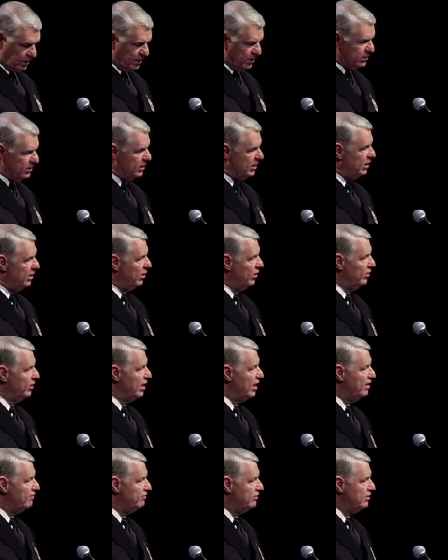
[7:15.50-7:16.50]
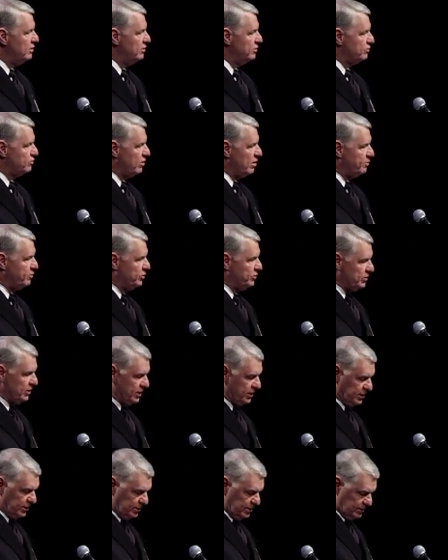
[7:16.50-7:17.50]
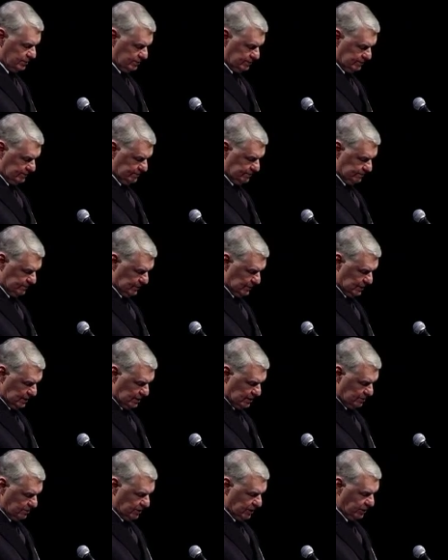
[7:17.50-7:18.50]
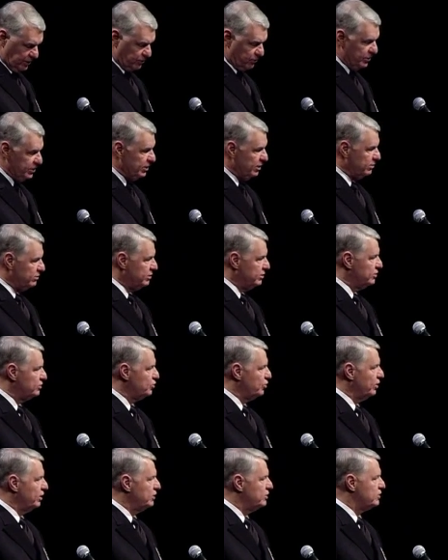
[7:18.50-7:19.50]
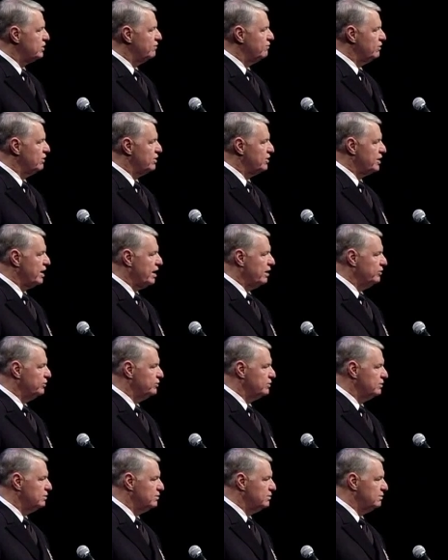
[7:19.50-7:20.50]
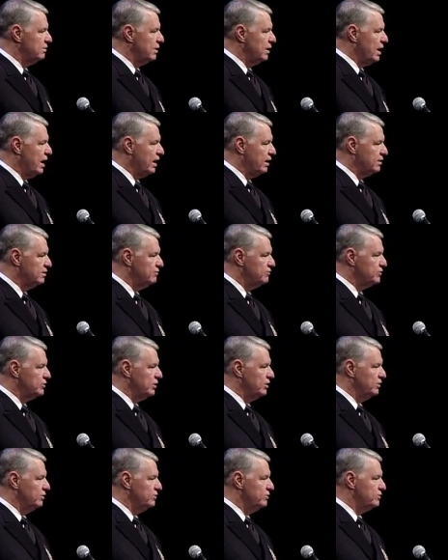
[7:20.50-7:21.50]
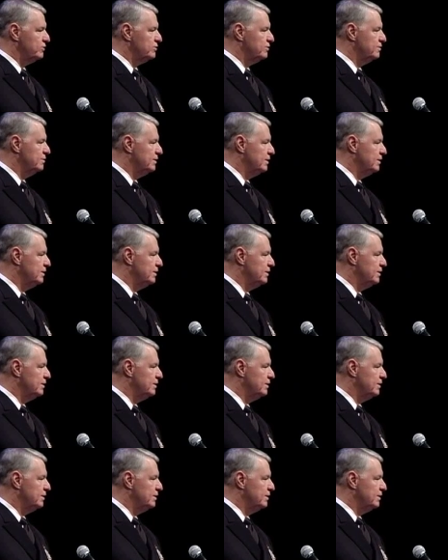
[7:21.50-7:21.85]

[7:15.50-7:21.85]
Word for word: Today, our Navy is represented by 327,000 active sailors,